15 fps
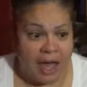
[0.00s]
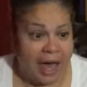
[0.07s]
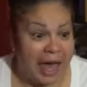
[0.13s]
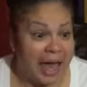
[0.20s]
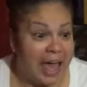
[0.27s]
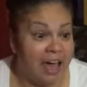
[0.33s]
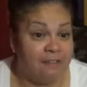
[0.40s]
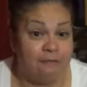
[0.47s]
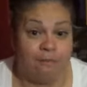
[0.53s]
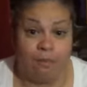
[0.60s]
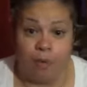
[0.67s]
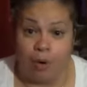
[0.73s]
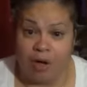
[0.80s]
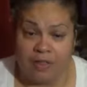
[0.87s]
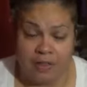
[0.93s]
I have
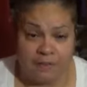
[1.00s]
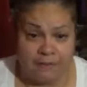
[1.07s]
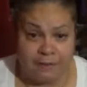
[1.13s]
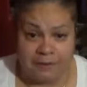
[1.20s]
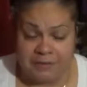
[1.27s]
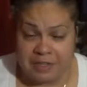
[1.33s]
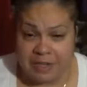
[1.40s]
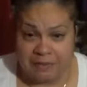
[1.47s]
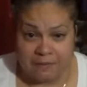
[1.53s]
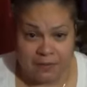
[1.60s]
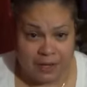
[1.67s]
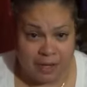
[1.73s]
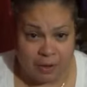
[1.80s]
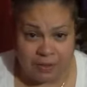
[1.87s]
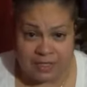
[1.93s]
more than 15
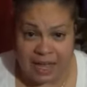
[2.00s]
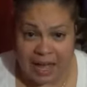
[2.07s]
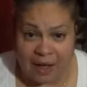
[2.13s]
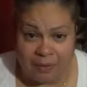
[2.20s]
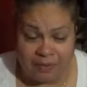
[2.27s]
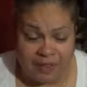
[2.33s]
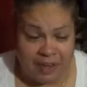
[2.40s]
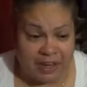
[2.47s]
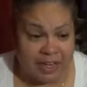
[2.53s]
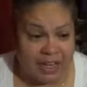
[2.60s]
videos out there.